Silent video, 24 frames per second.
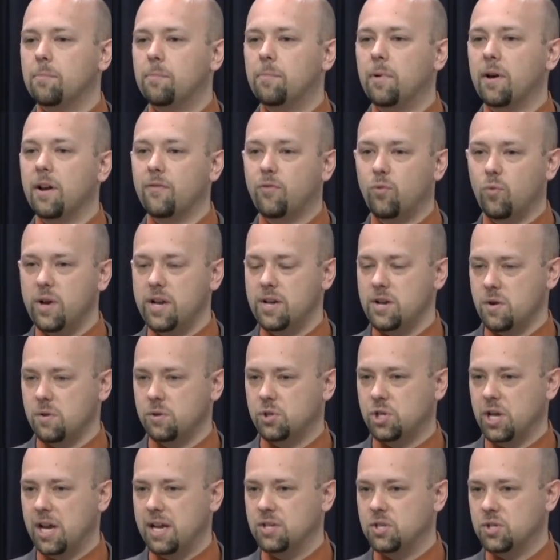but if we don't
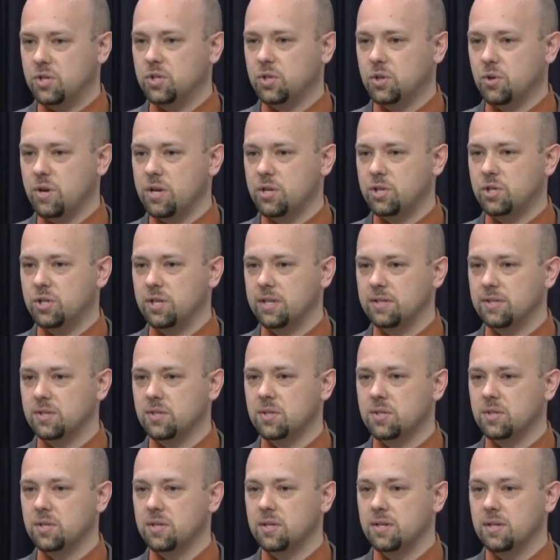change as
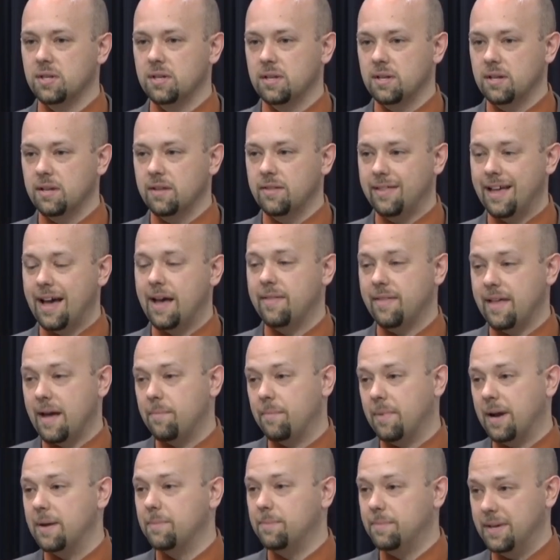Christians, that,
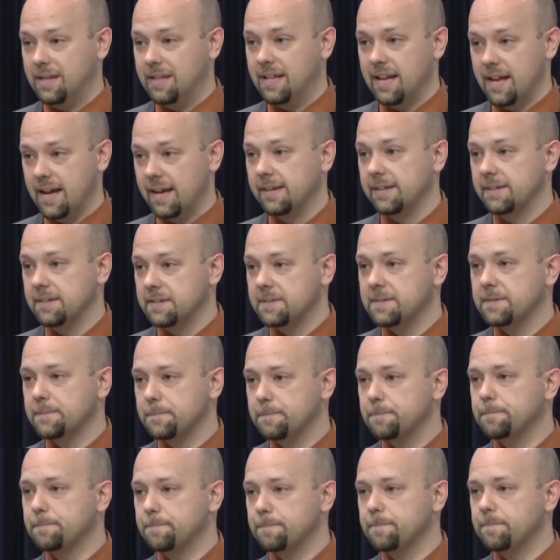that might be the end.
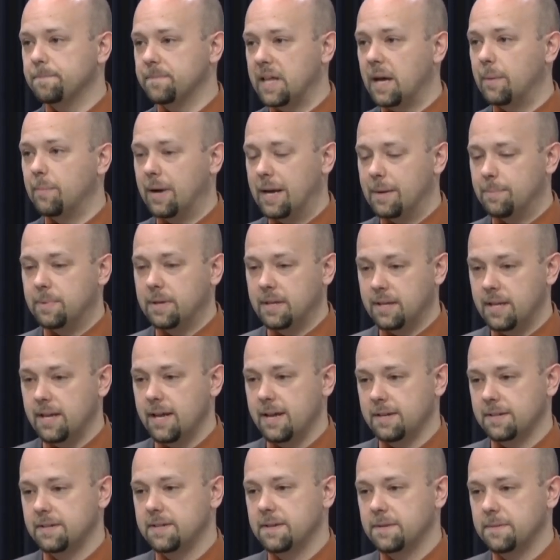That might be the
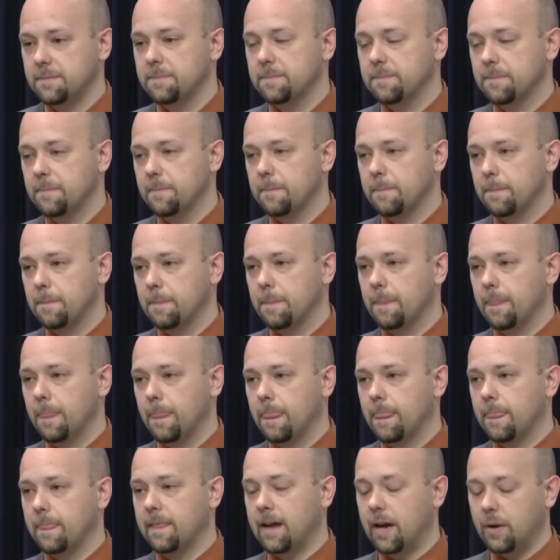end.
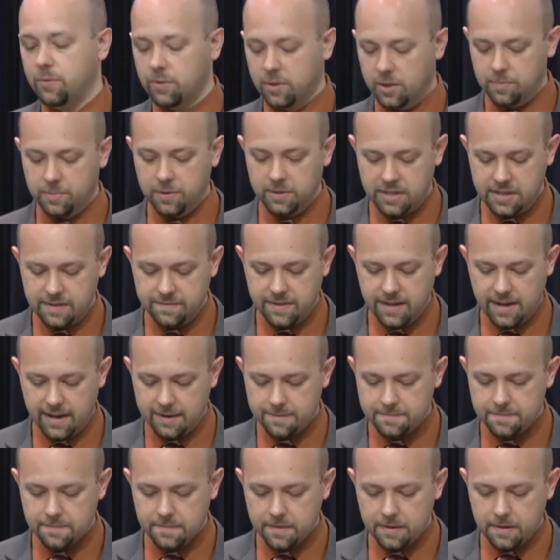I really believe that.
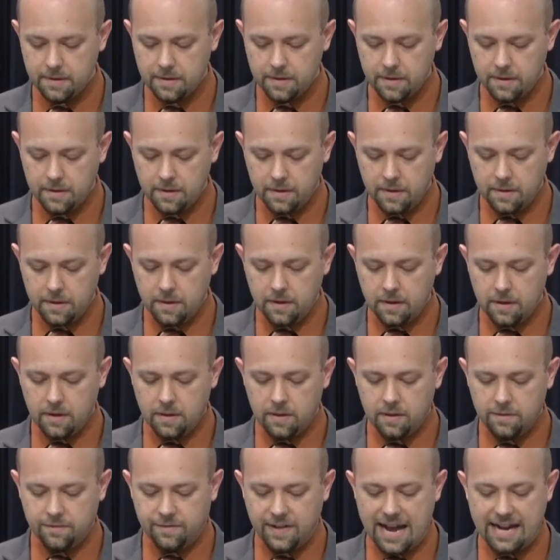
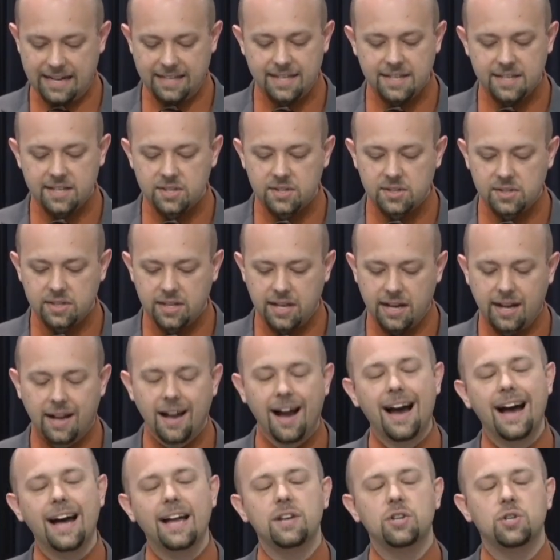The fact is that
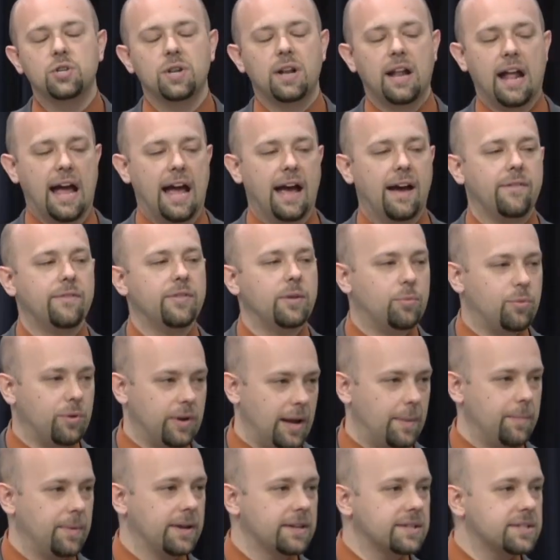God should have the
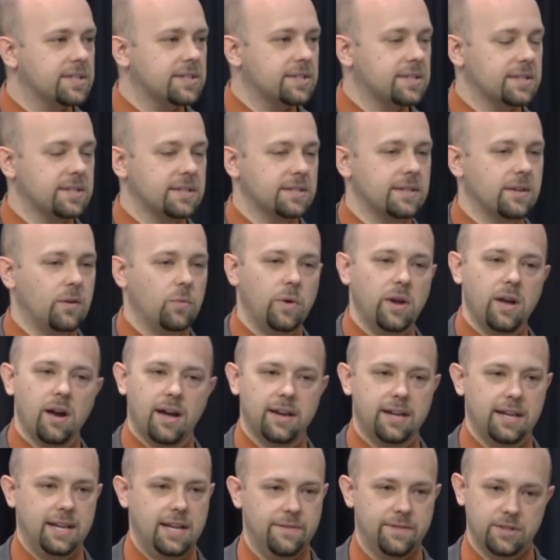preeminence, and we ought
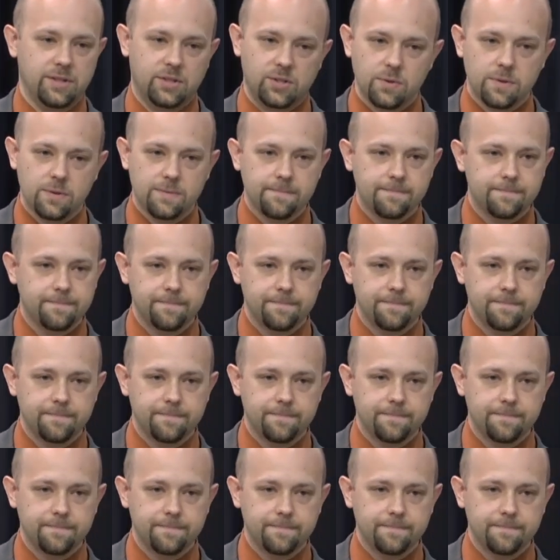to give it to Him.